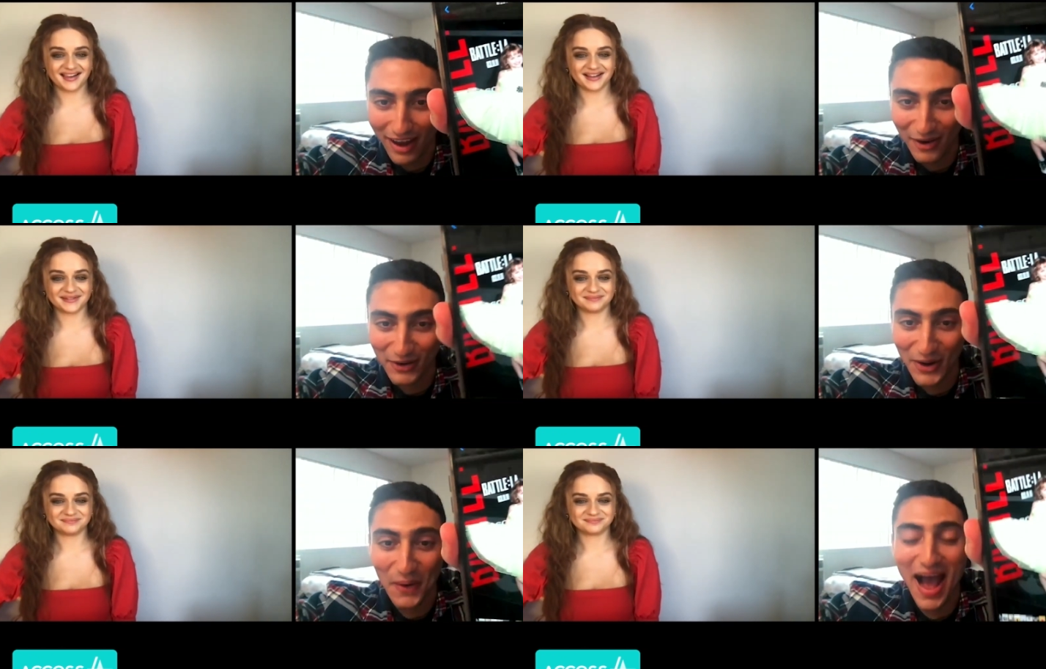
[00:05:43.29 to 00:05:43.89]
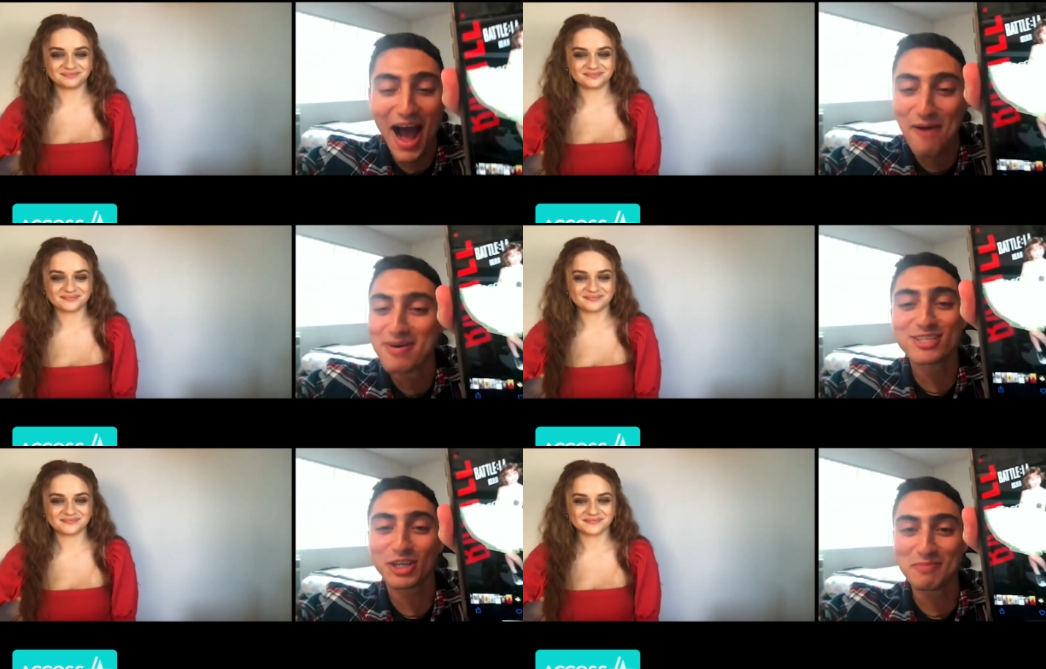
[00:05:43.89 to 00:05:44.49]
Speaker 1: I don't know how
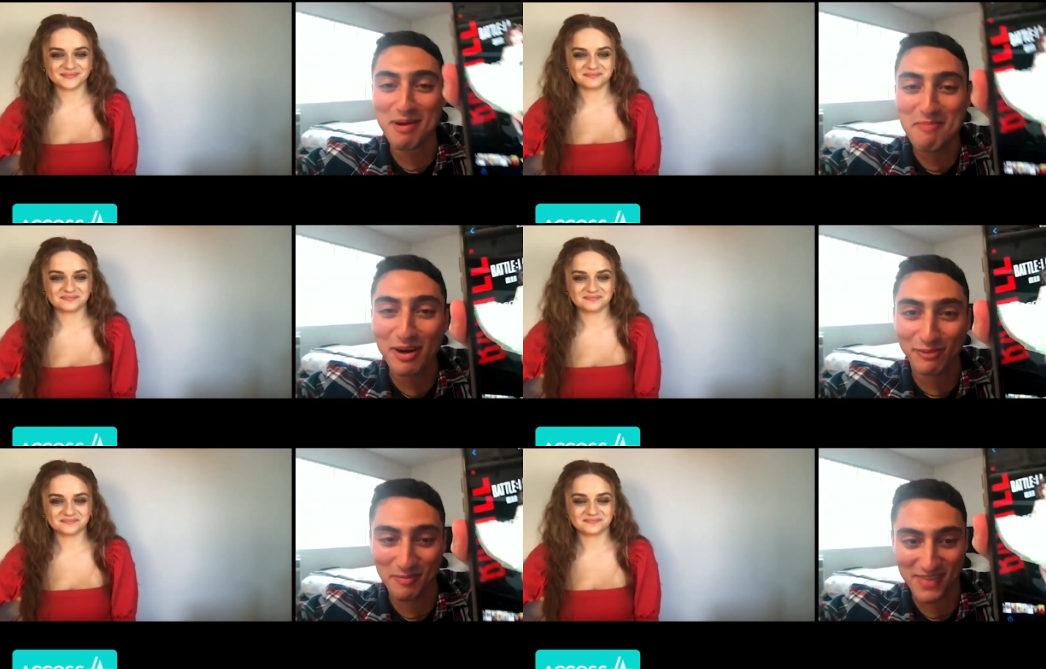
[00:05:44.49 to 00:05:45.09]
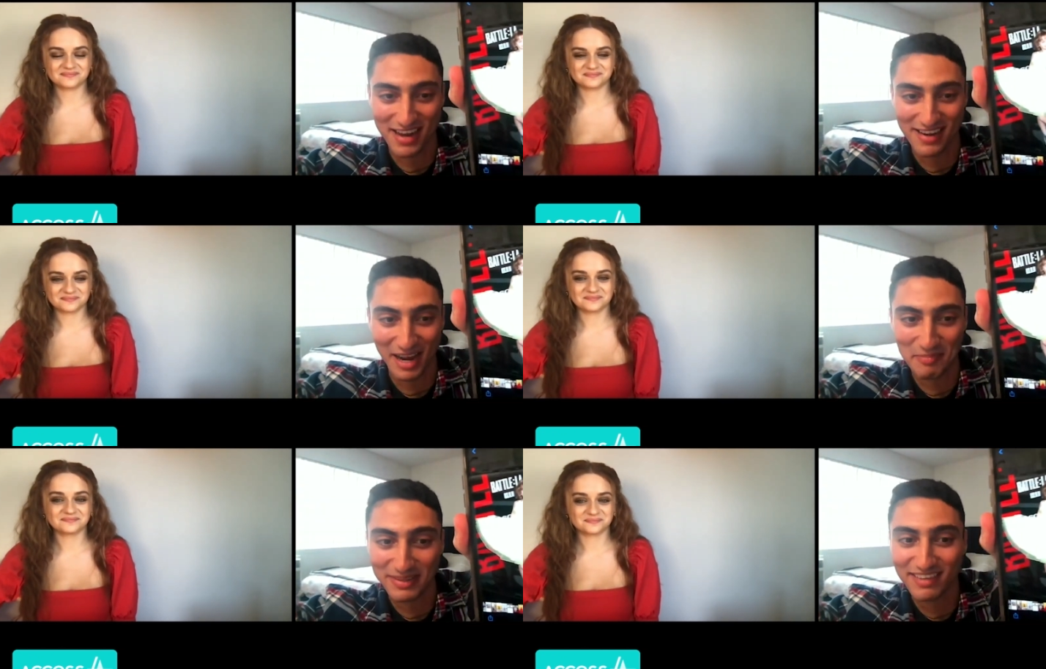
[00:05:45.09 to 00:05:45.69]
much you remember from that
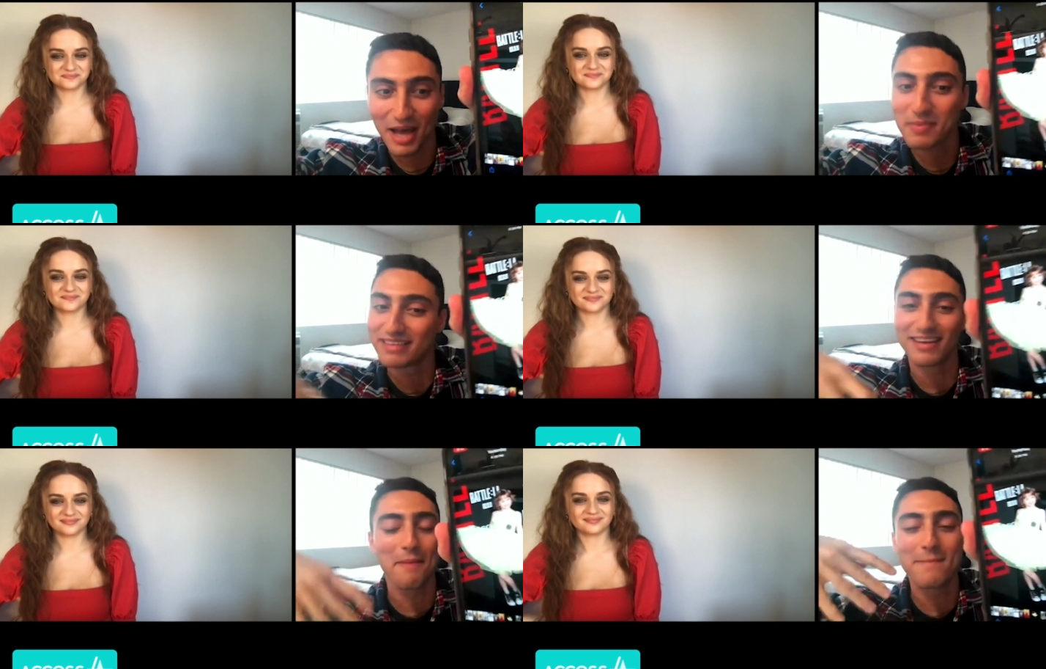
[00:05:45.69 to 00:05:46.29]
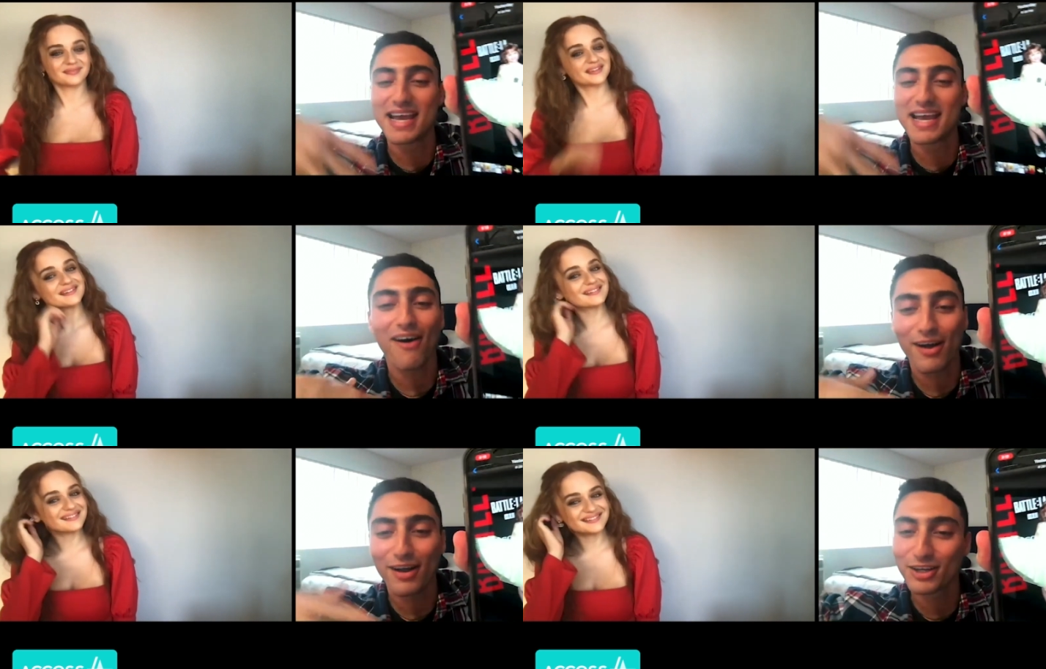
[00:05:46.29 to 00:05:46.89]
night, but tell me, did it make
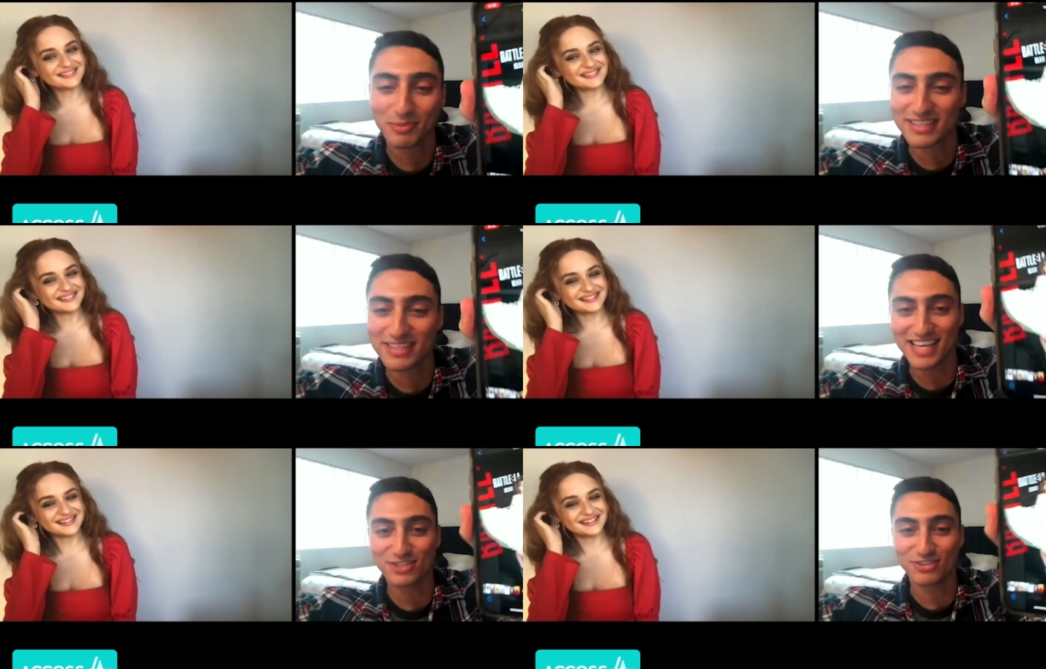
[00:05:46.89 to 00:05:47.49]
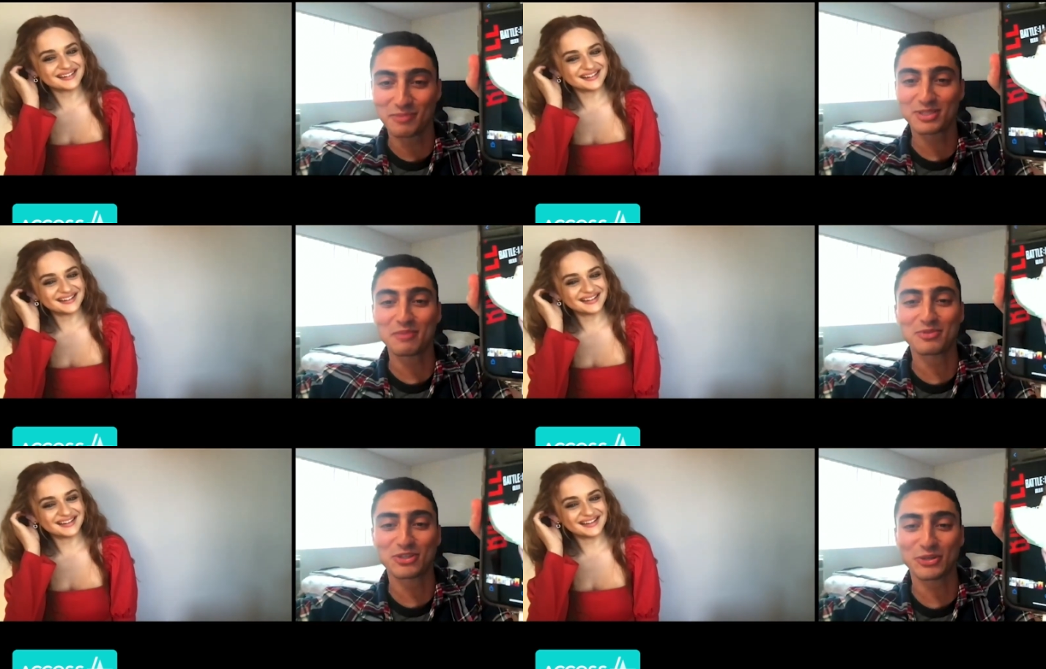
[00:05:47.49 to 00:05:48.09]
all your princess dreams
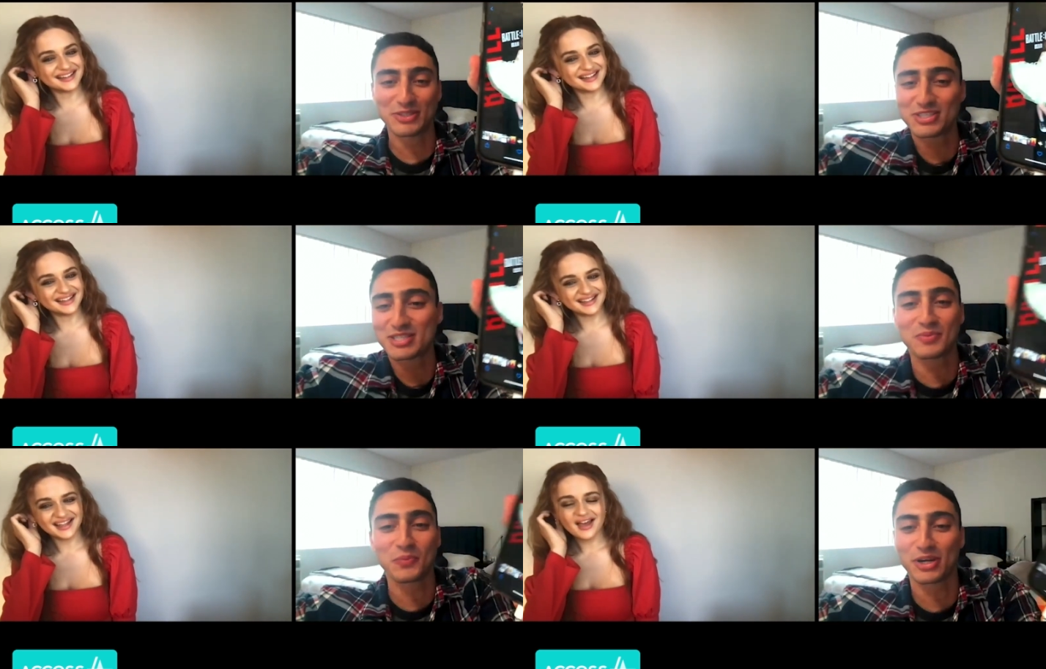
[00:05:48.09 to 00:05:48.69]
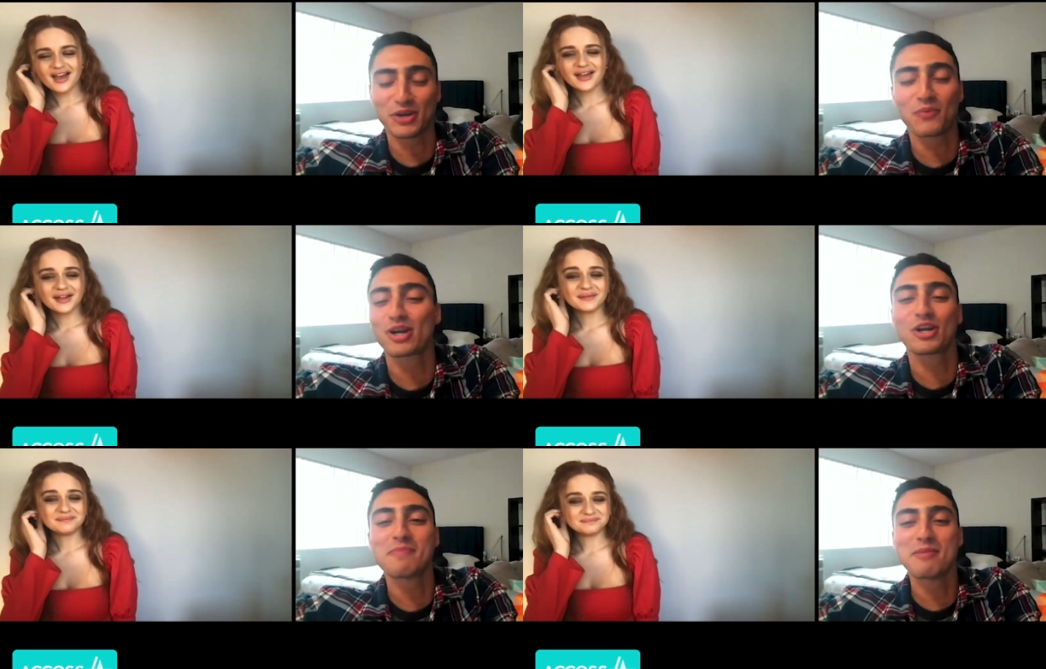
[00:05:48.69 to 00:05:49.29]
come true? And just what are, what are
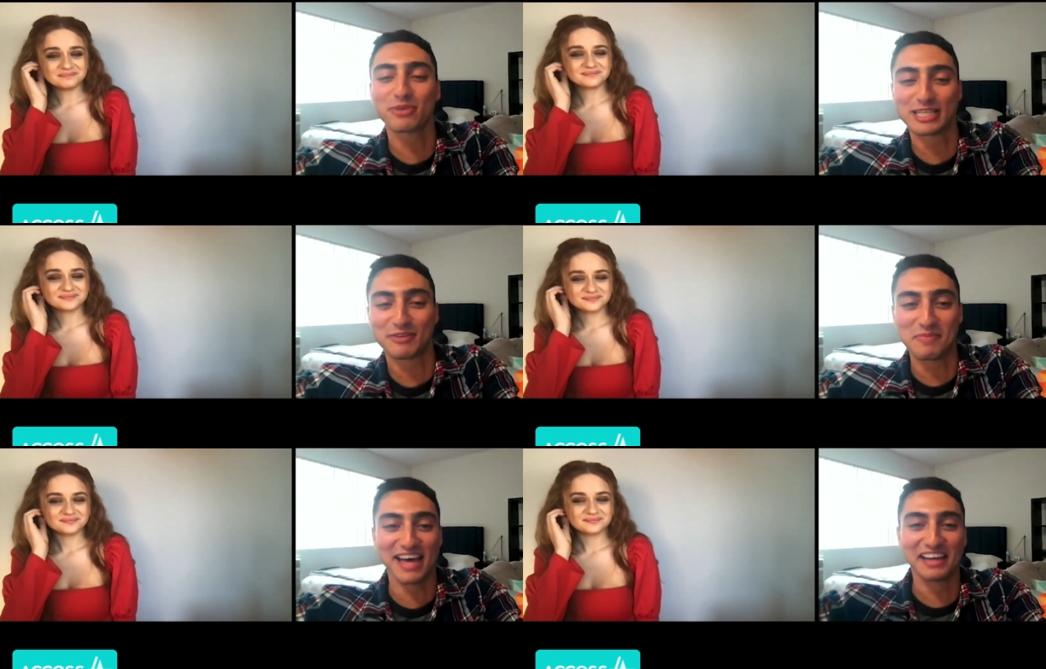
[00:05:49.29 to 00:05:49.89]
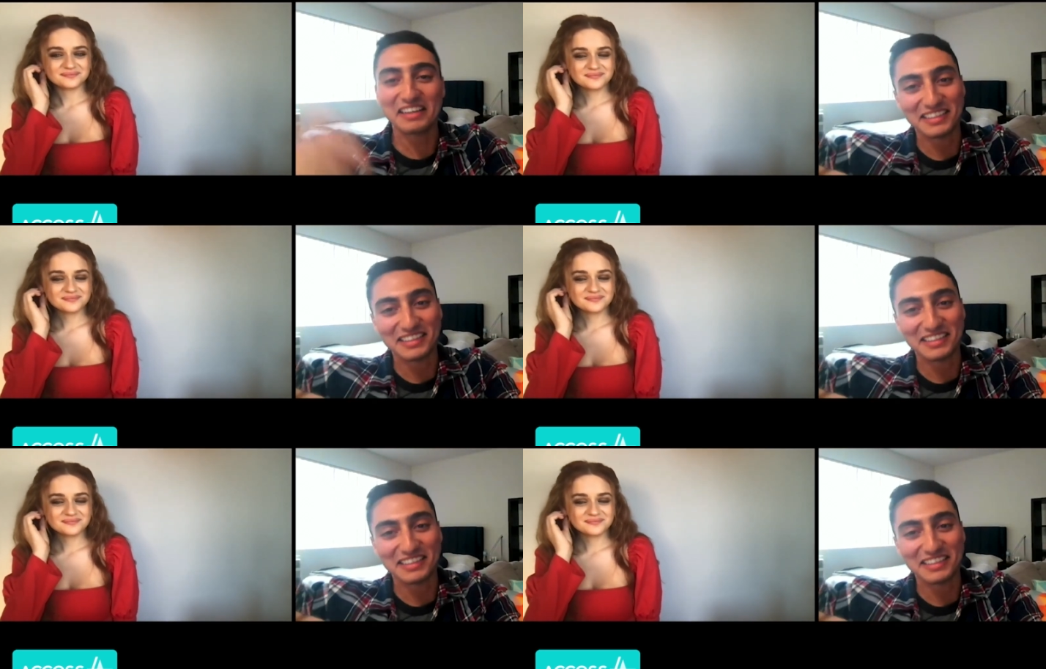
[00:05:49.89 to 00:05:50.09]
your memories from that?